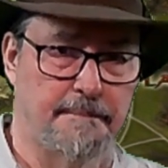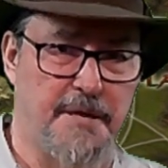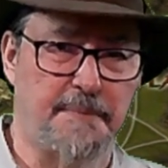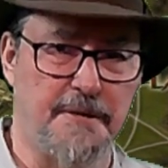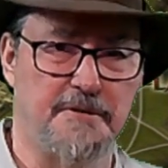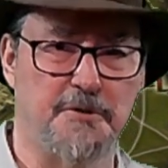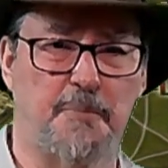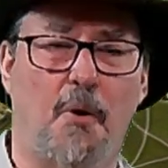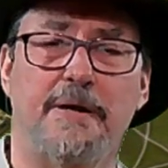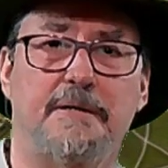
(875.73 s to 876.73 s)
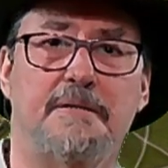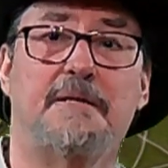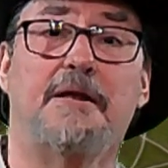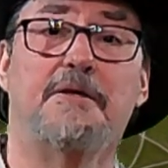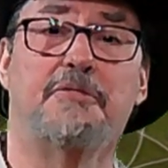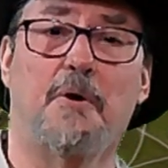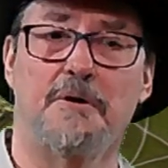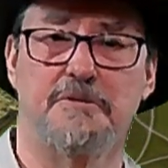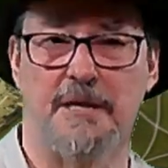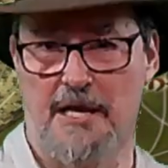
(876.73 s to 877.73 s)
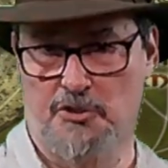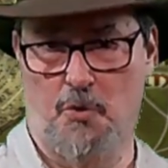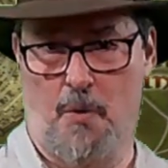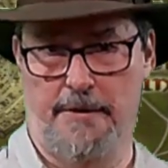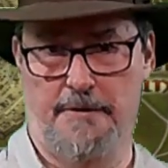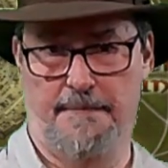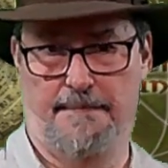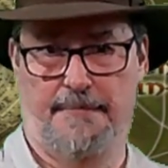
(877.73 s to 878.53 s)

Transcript: Pippin is appointed Denethor's esquire,